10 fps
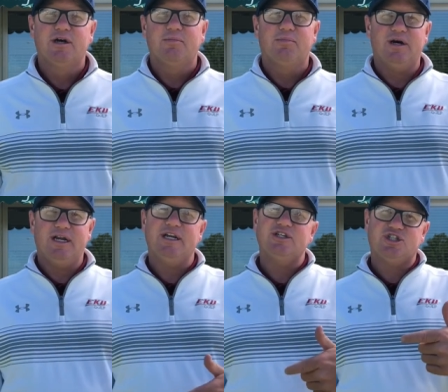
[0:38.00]
But
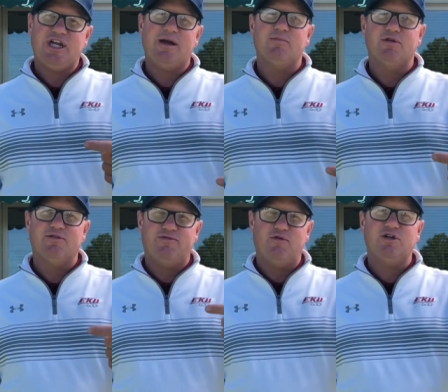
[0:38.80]
in a shamble, the
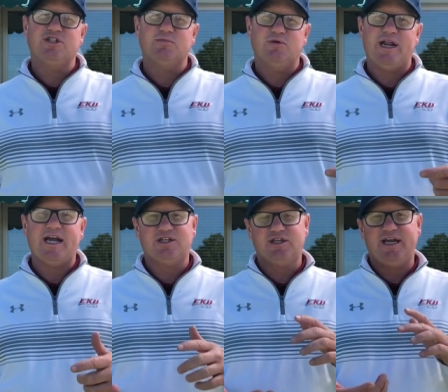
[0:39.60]
foursome would
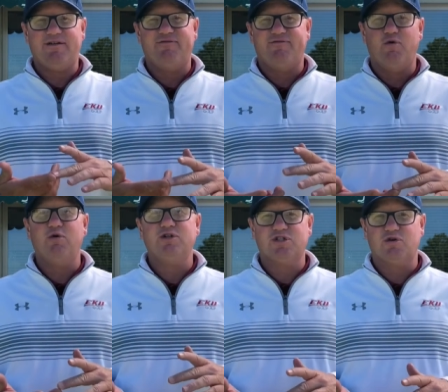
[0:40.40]
actually have
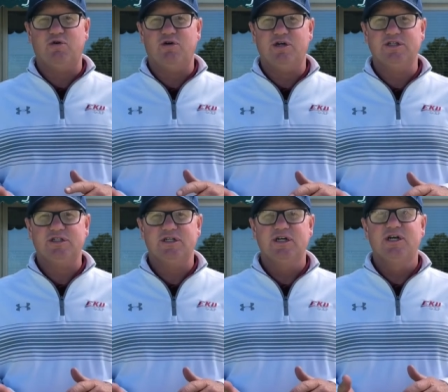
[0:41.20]
four
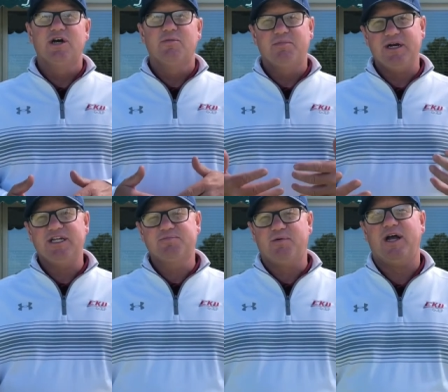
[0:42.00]
scores, but
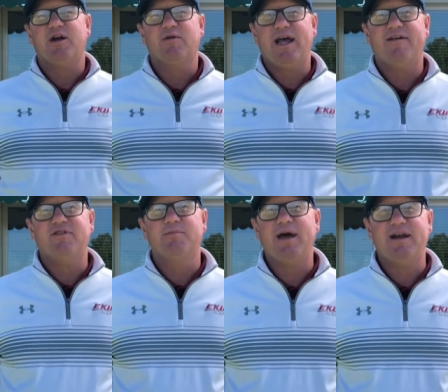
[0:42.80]
each player would have
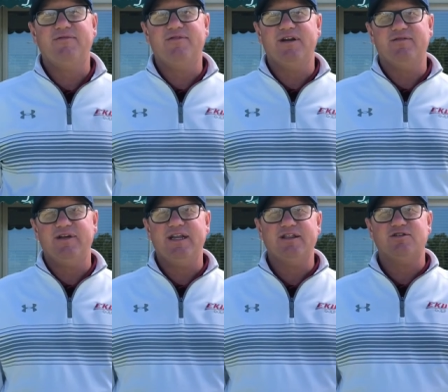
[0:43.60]
the benefit of
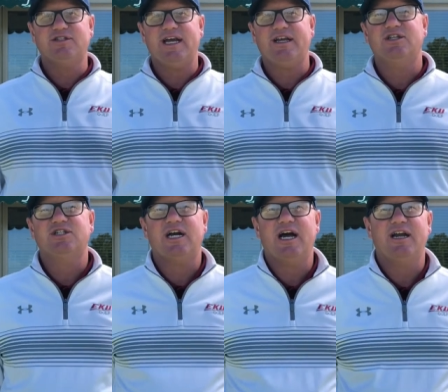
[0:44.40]
hitting their second
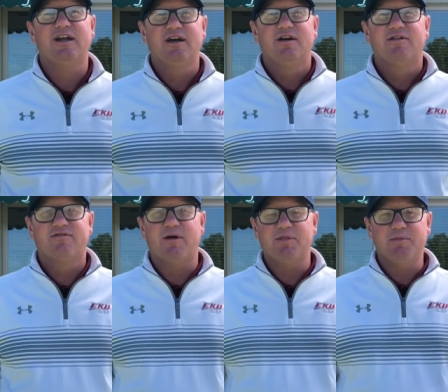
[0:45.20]
shot
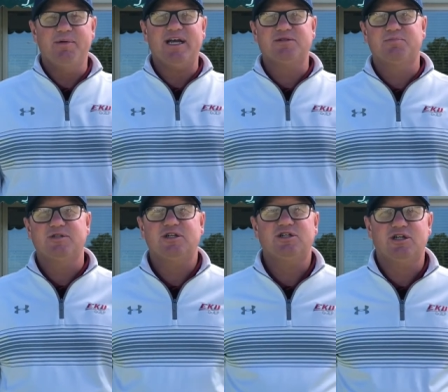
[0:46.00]
from the best
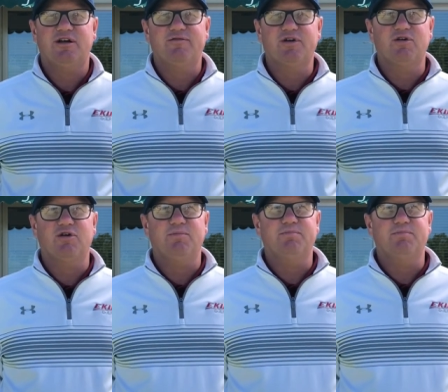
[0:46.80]
position of the group.